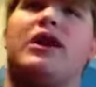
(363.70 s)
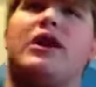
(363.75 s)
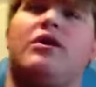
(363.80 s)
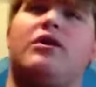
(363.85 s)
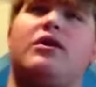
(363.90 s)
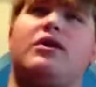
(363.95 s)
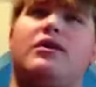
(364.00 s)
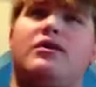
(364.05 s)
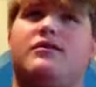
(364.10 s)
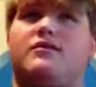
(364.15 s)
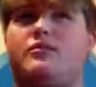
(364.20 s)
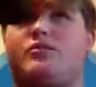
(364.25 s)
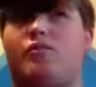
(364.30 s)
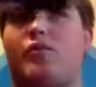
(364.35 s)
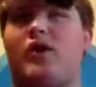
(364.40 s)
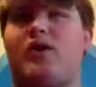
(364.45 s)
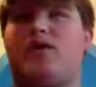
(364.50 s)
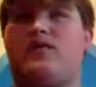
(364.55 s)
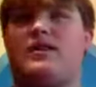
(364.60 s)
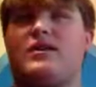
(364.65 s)
out and it
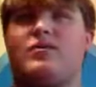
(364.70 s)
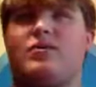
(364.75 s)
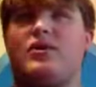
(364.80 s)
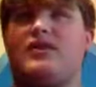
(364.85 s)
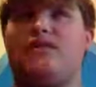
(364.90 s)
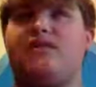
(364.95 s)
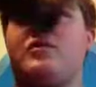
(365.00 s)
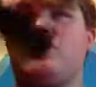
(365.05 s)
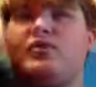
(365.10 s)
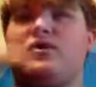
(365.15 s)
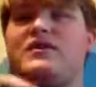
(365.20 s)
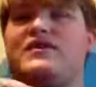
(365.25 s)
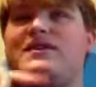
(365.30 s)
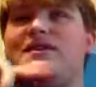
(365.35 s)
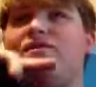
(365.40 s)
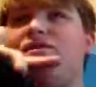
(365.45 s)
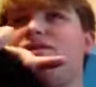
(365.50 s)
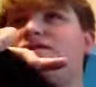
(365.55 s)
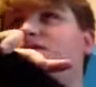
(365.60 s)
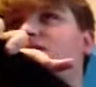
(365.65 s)
reset, it
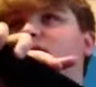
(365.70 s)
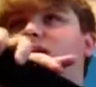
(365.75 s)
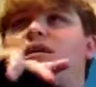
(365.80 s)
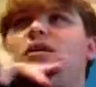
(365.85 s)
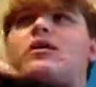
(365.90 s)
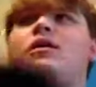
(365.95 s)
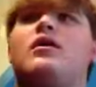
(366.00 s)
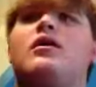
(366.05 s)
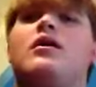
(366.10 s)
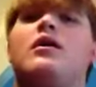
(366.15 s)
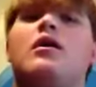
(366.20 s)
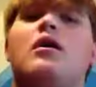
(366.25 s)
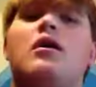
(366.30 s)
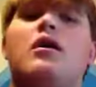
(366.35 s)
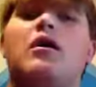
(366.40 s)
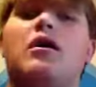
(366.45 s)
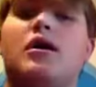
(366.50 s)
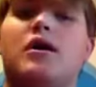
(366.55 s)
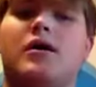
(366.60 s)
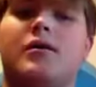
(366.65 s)
reset this thing.
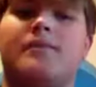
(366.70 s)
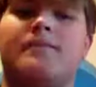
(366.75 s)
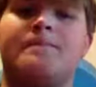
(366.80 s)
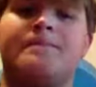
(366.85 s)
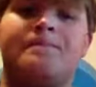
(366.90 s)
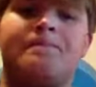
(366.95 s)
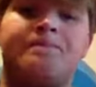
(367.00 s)
Um,